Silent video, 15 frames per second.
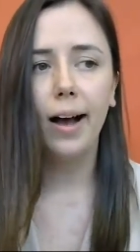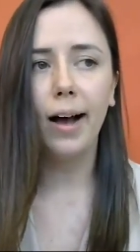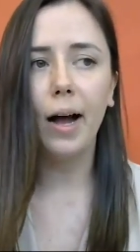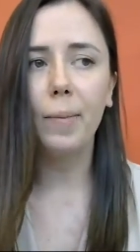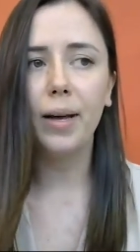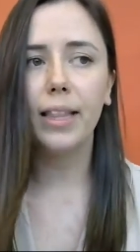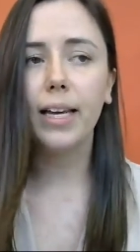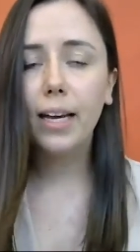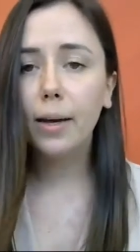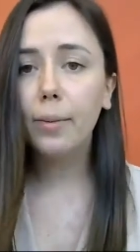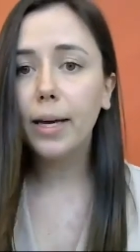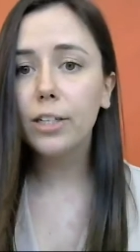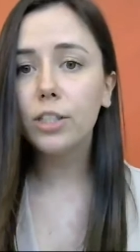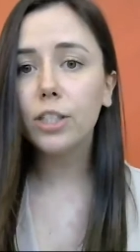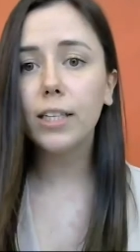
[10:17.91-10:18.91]
I think I
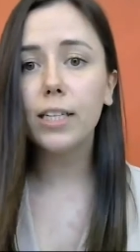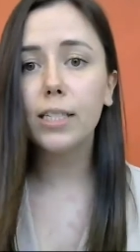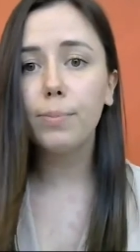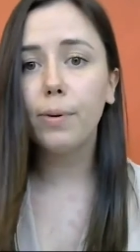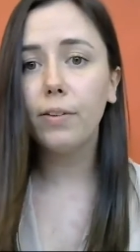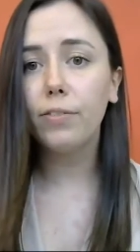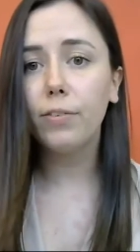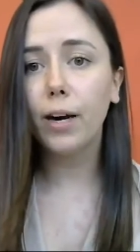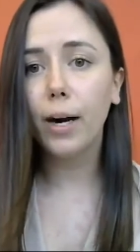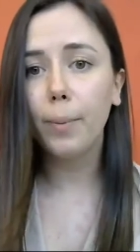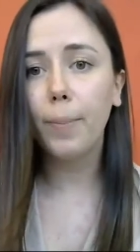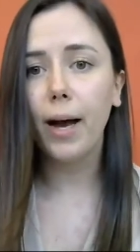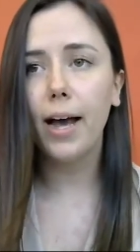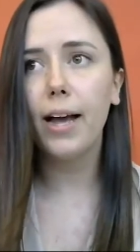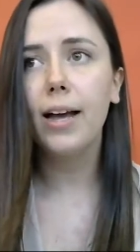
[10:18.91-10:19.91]
mentioned this
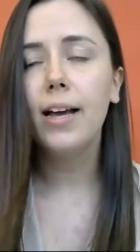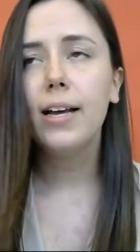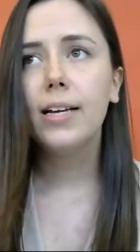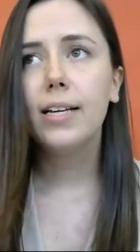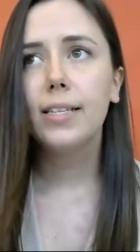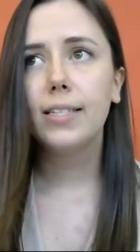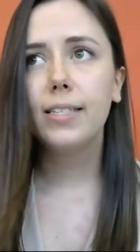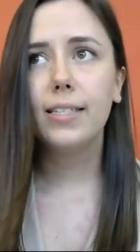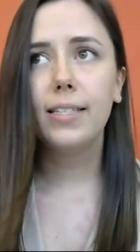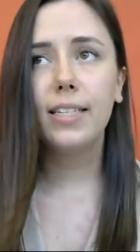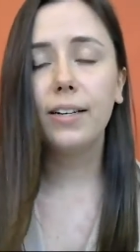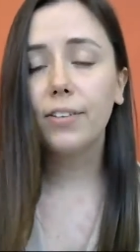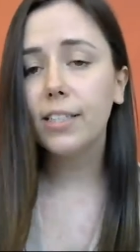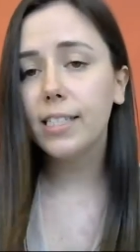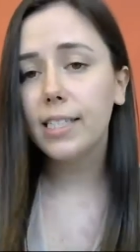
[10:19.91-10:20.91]
before, but
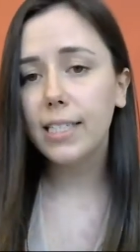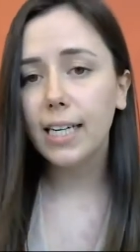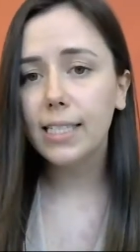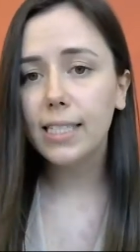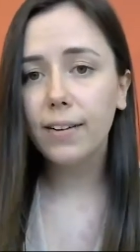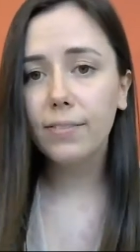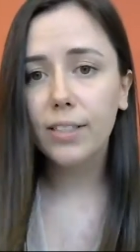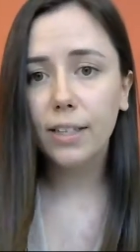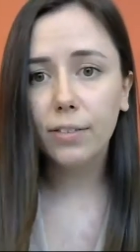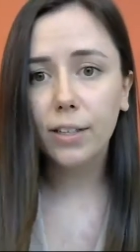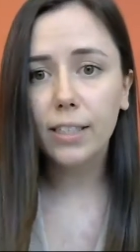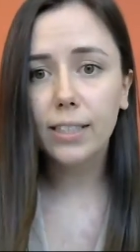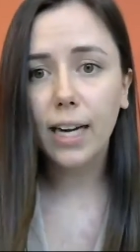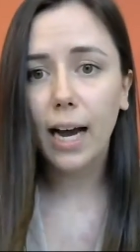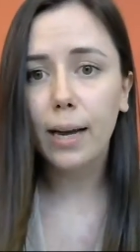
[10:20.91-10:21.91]
different states have
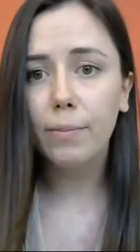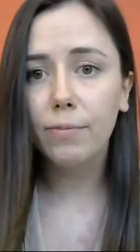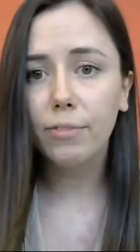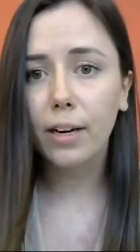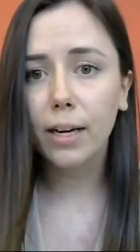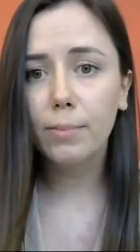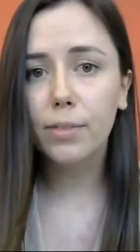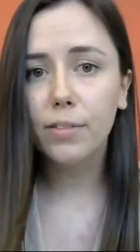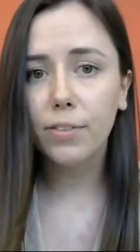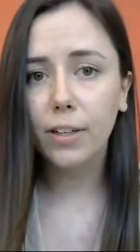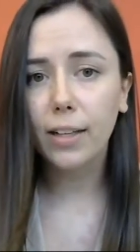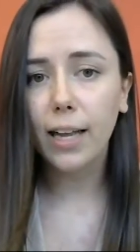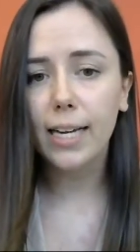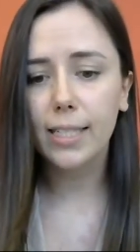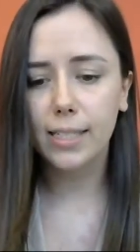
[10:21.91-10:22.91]
different time frames for
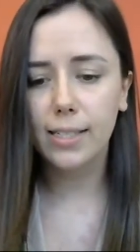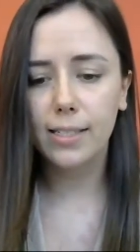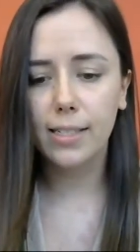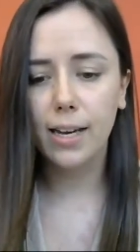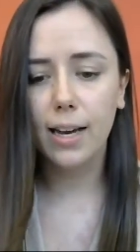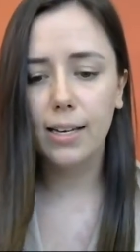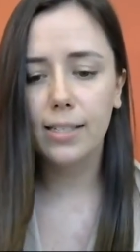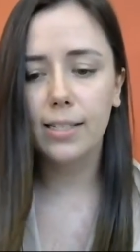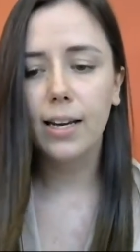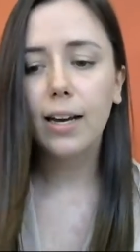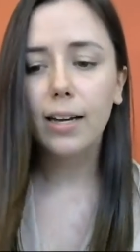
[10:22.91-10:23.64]
licenses.